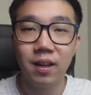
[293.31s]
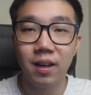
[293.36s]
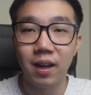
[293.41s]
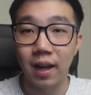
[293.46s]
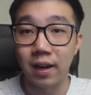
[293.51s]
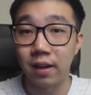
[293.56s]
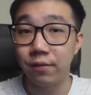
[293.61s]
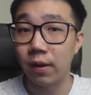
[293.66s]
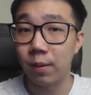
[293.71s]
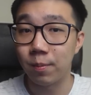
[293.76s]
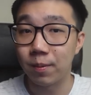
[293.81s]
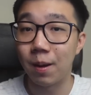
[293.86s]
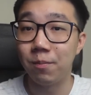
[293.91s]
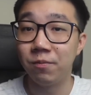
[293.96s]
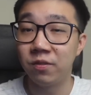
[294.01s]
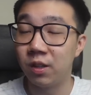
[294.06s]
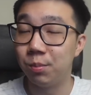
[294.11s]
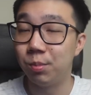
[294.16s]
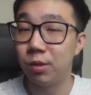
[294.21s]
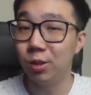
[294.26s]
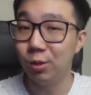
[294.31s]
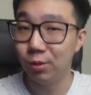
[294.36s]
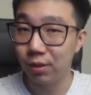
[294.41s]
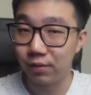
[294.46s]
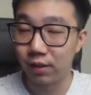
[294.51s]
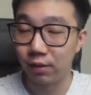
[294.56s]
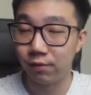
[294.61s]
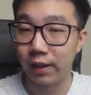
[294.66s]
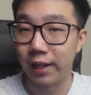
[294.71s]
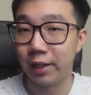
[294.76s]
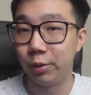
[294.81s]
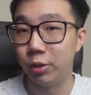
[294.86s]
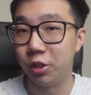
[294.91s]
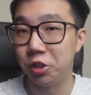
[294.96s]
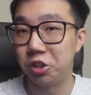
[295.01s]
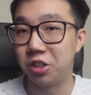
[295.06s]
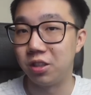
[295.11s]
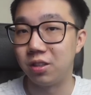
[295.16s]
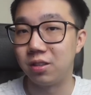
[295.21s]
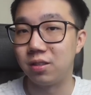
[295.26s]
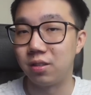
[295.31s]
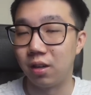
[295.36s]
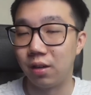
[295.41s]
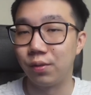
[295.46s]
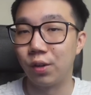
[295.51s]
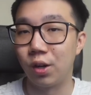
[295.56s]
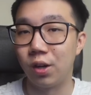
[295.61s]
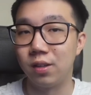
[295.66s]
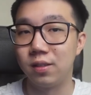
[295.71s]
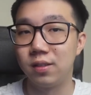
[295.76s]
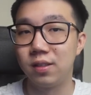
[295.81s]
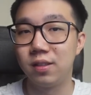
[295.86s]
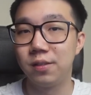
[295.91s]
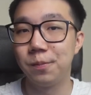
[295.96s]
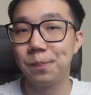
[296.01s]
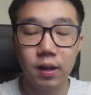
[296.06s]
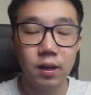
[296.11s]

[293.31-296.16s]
And if I'm comfortable with the valuations, of course.